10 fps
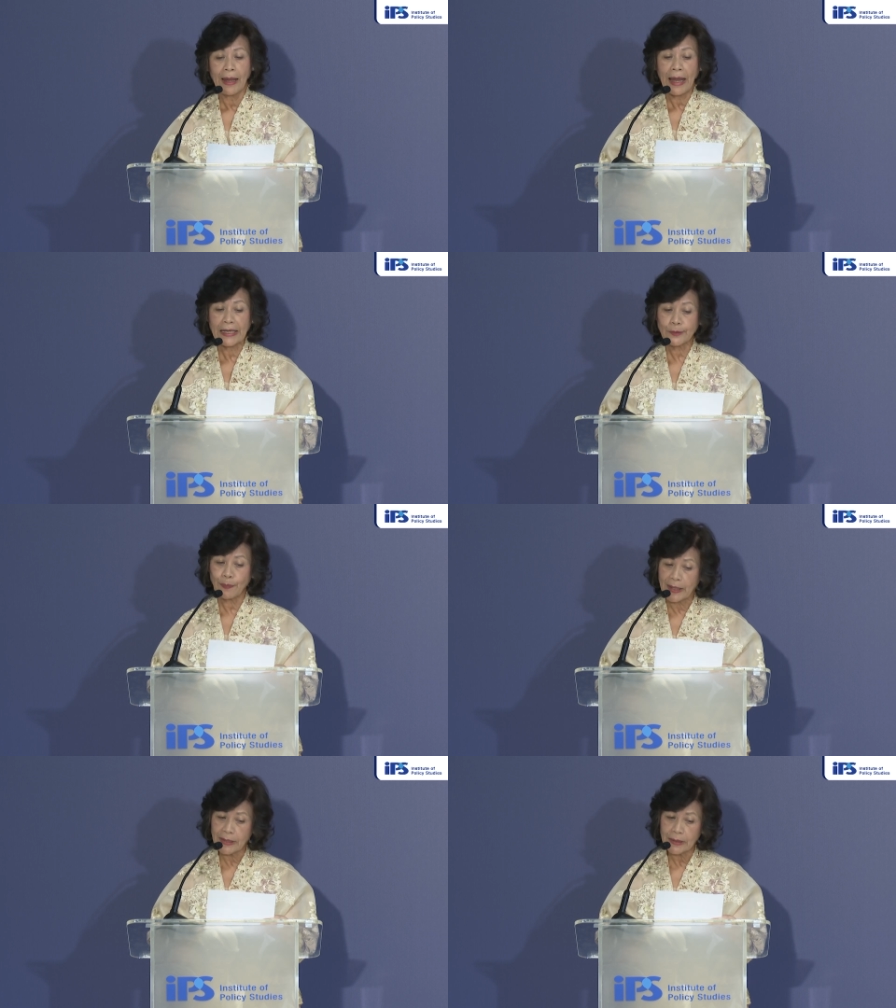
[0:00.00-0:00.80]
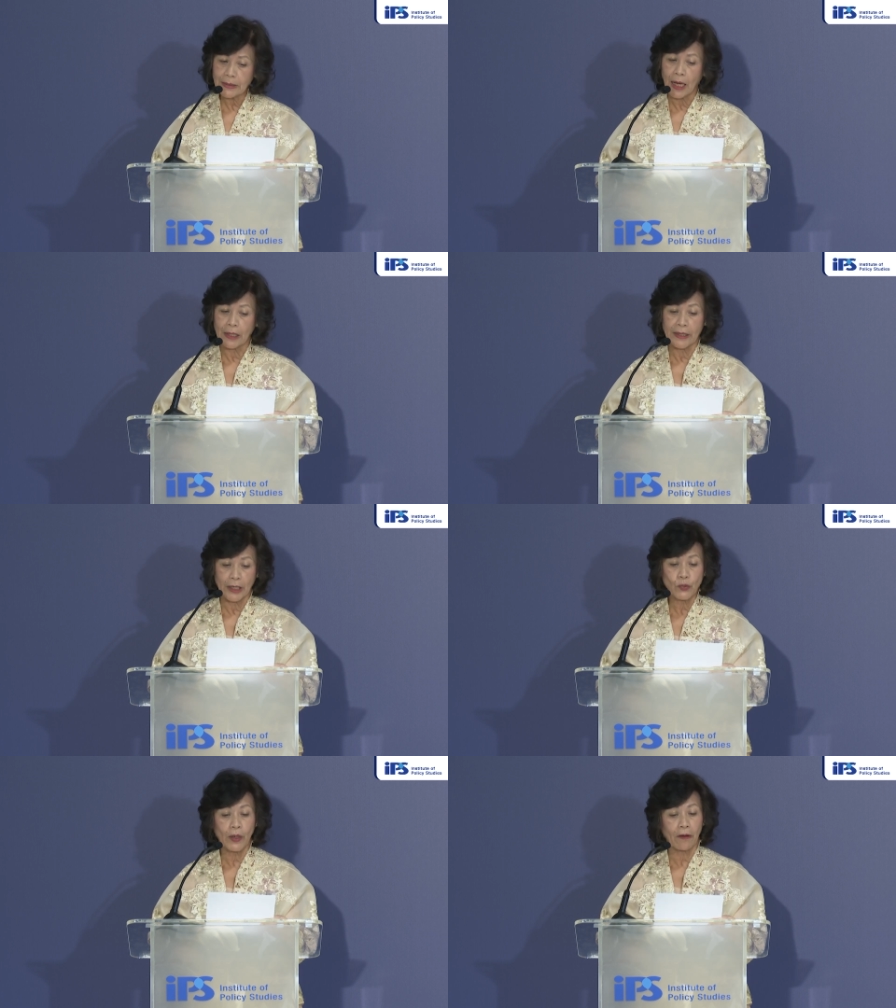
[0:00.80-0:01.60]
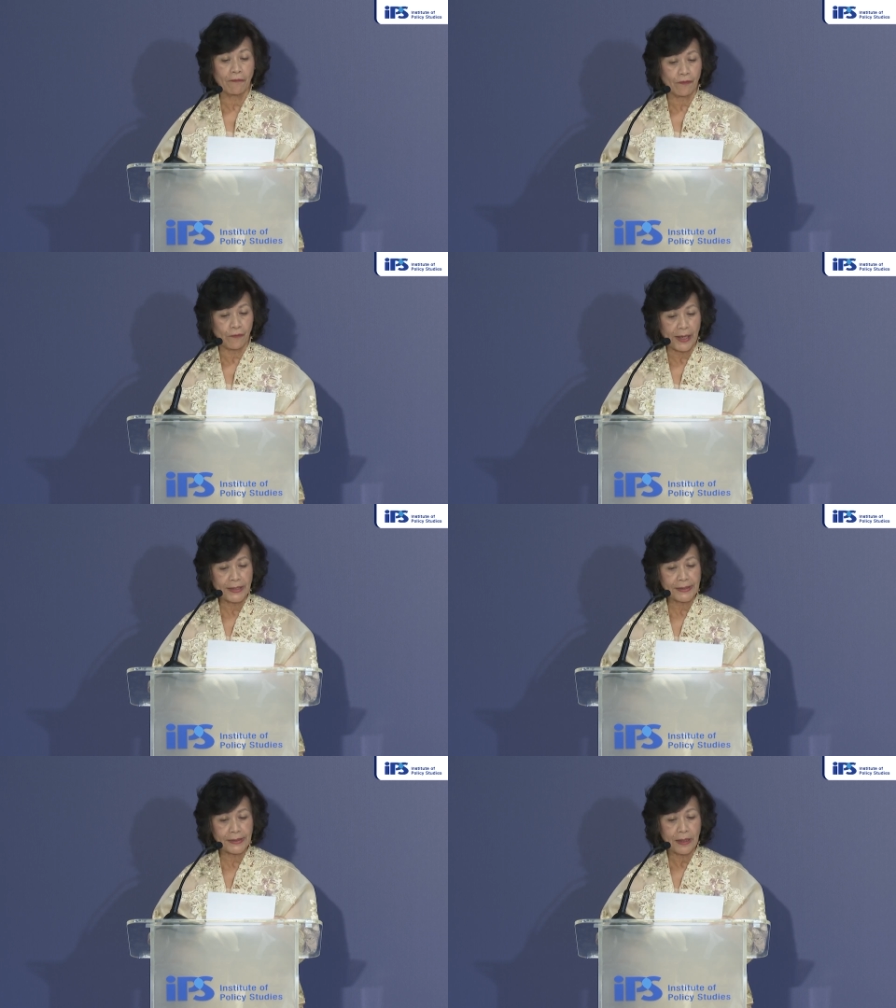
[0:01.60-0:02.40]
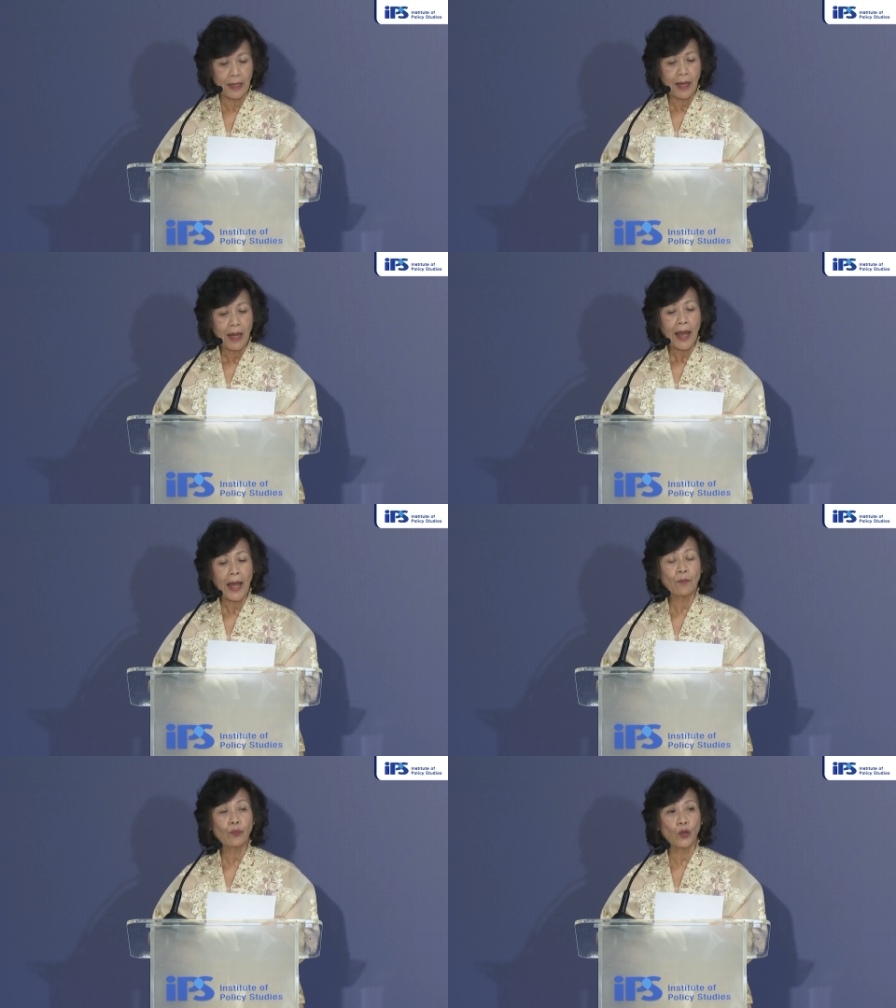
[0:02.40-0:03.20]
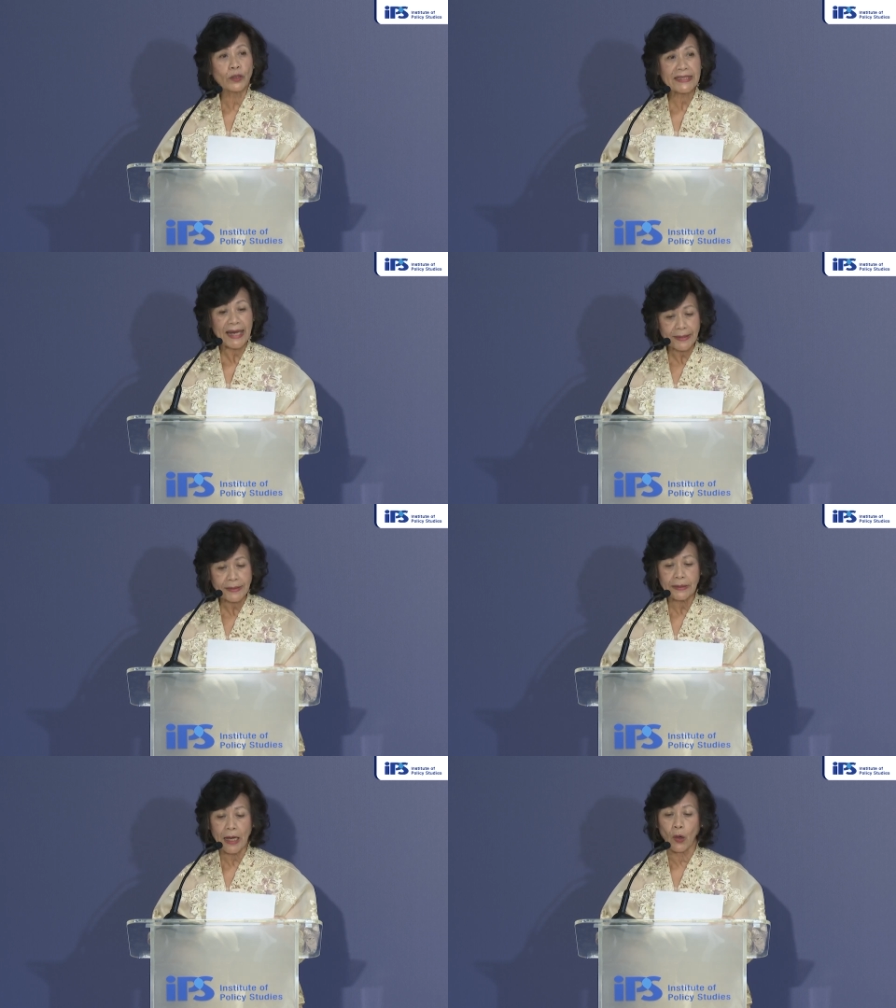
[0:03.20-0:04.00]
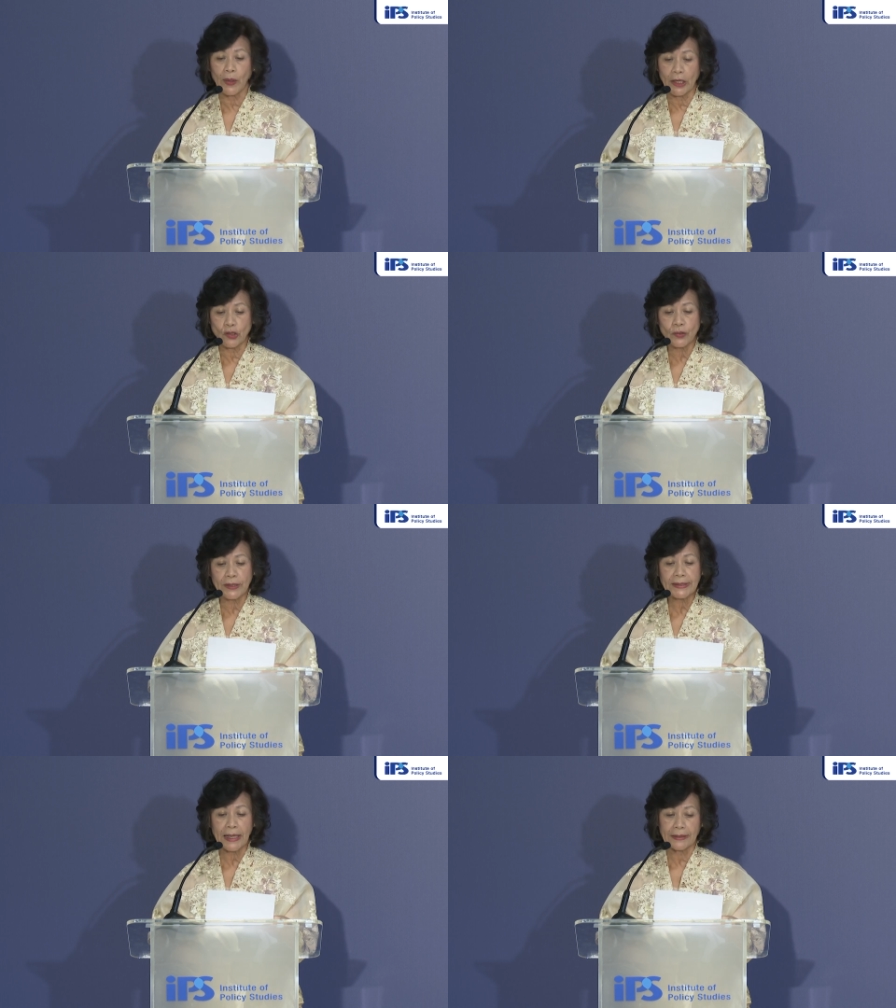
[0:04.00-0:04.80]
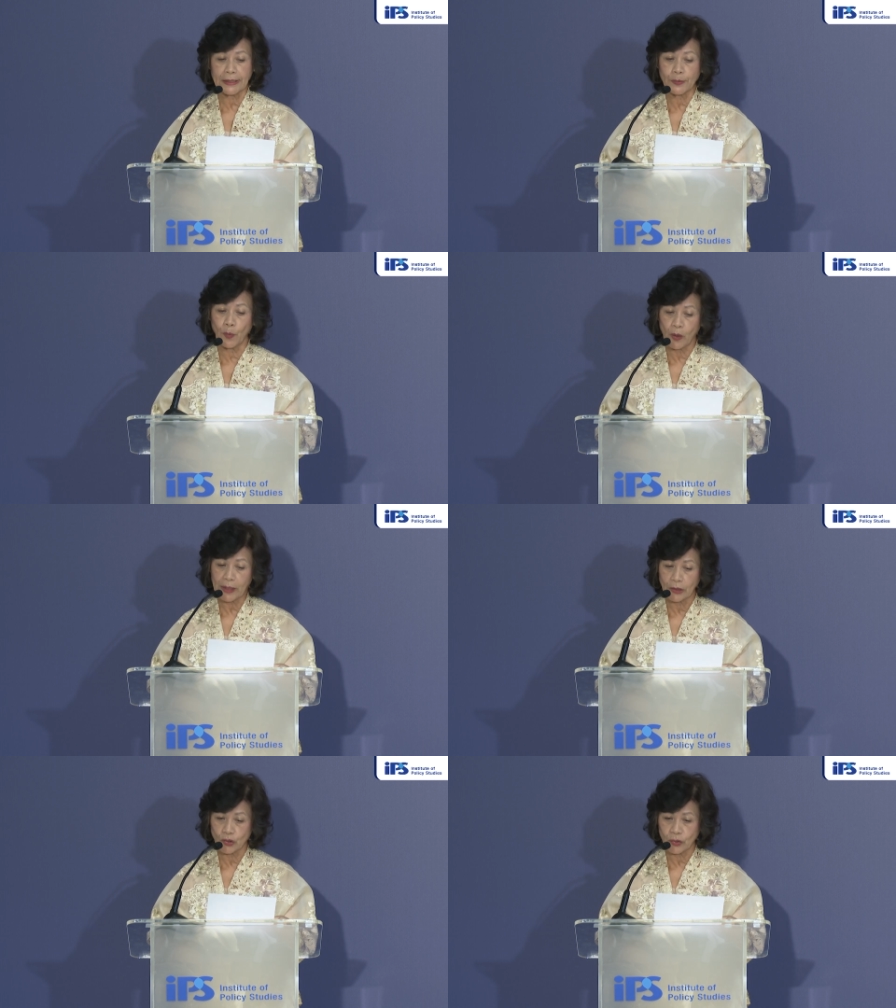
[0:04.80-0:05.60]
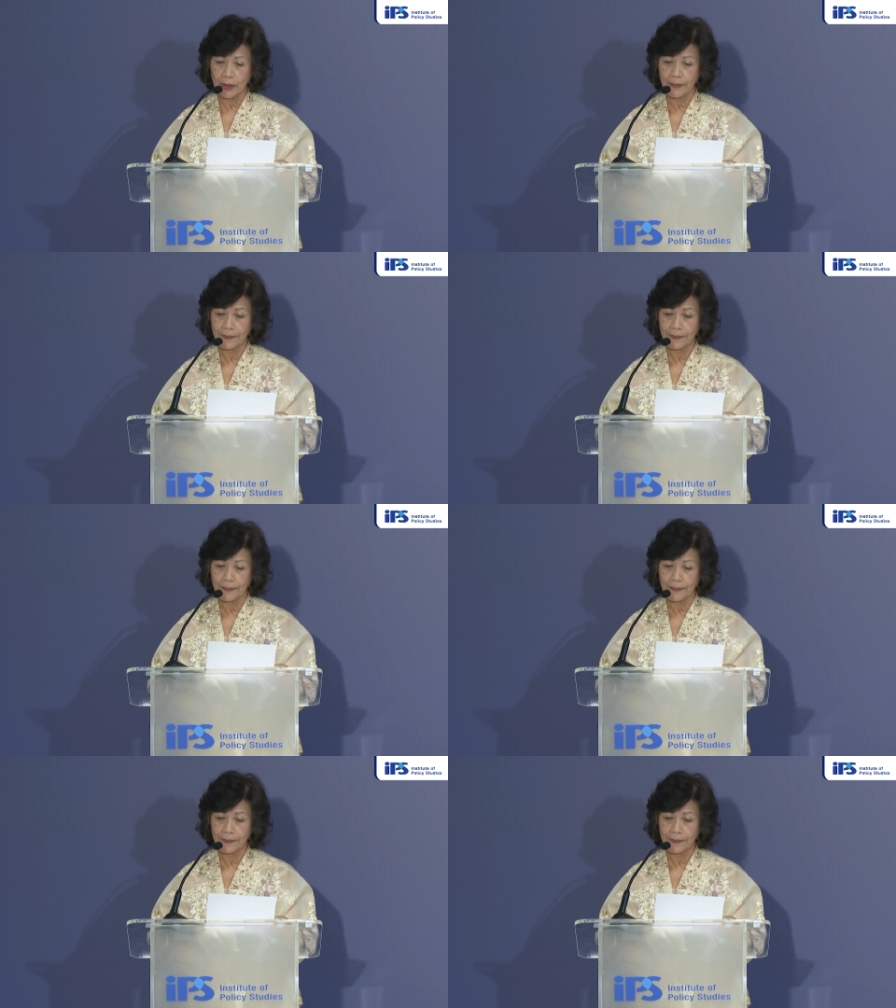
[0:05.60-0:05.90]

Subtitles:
expanded our network of friends, and protected our interests as a small country.